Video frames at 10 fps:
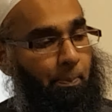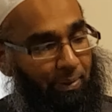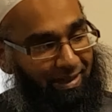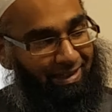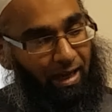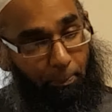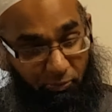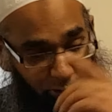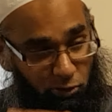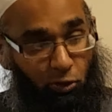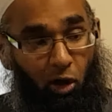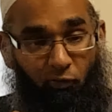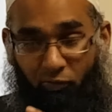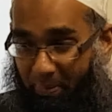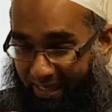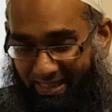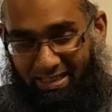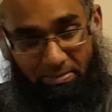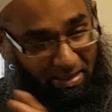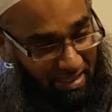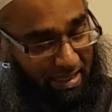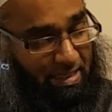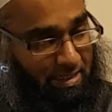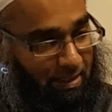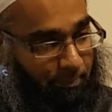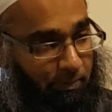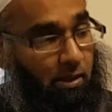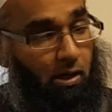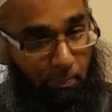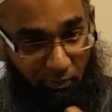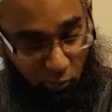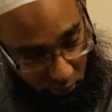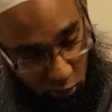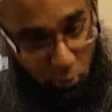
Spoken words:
But I prefer using the of for beginners, it makes it easier. But if you want to